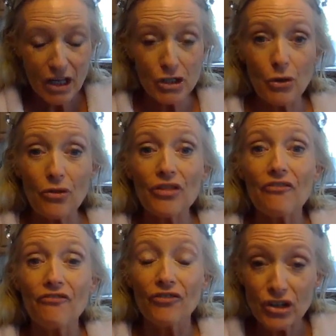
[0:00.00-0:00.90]
So
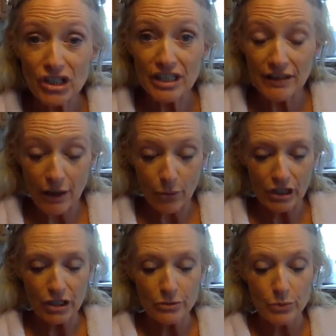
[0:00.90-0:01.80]
the first thing that we're
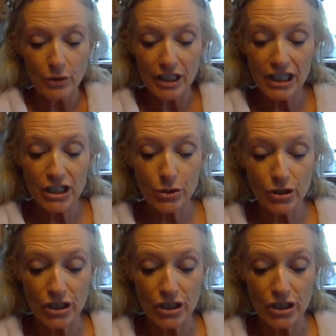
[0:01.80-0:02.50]
going to do is we're going to do